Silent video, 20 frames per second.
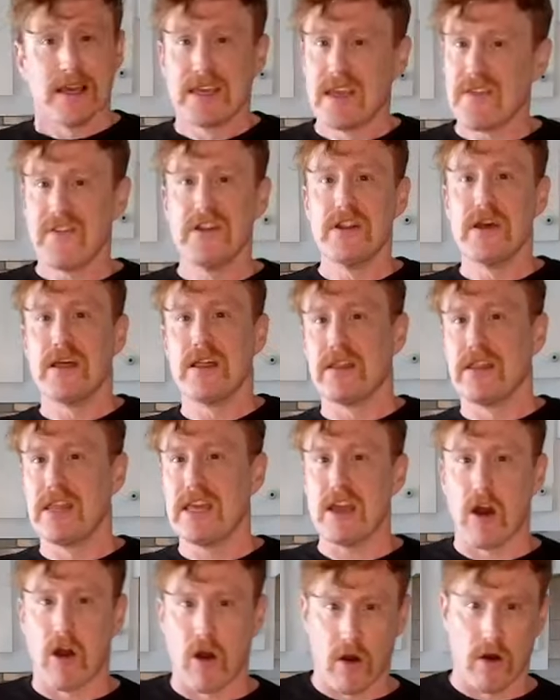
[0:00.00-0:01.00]
Given
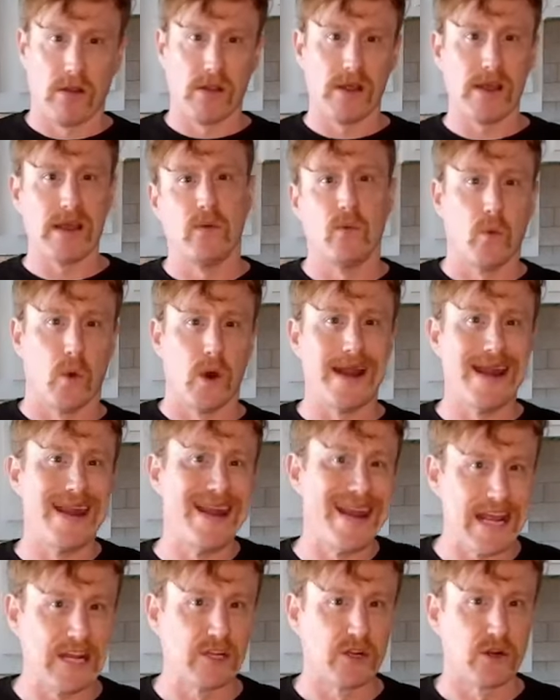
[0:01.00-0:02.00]
the
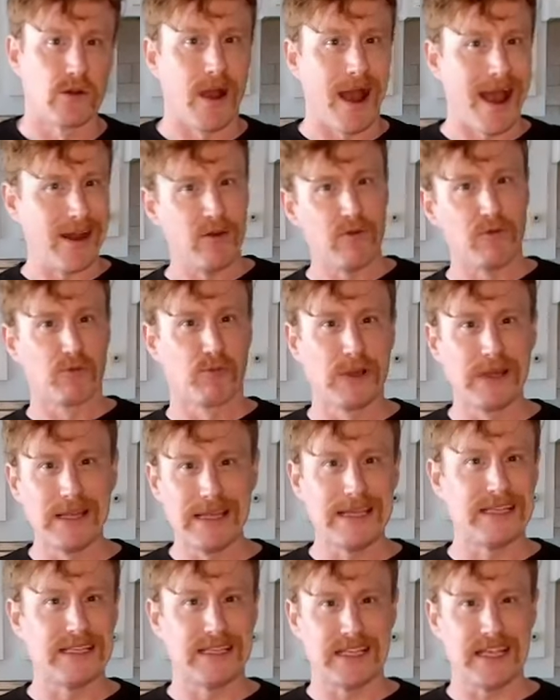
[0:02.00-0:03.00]
all-in-one nature, I don't
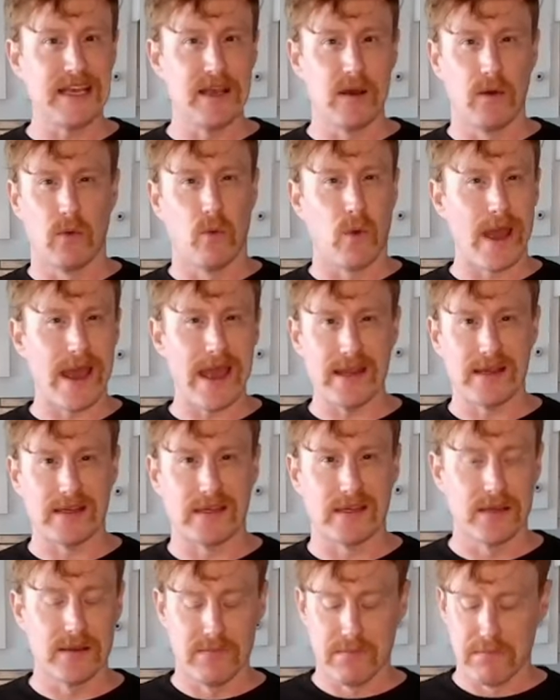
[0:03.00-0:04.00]
really see a way
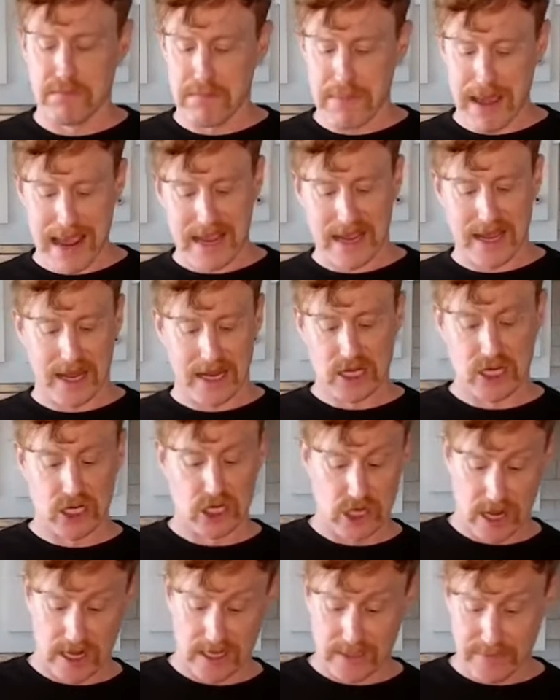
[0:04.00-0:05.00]
to make
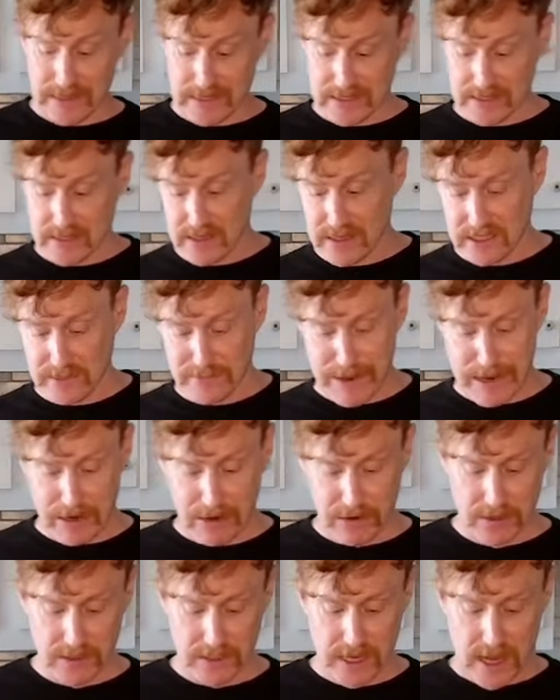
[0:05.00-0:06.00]
adjustments to the
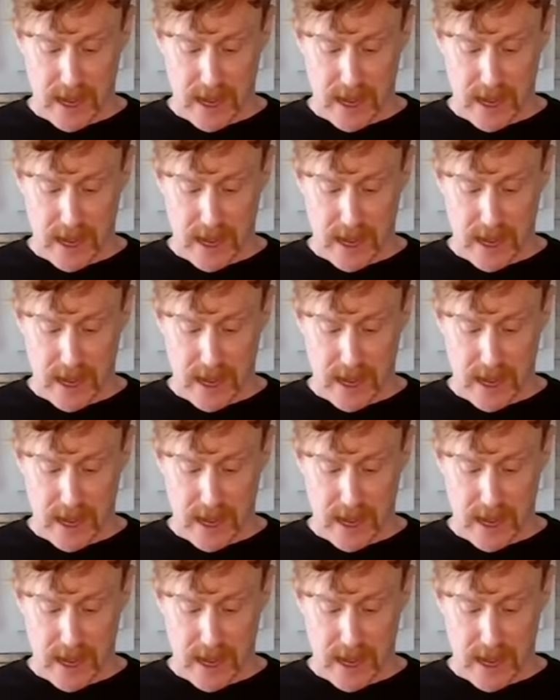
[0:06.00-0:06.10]
speakers.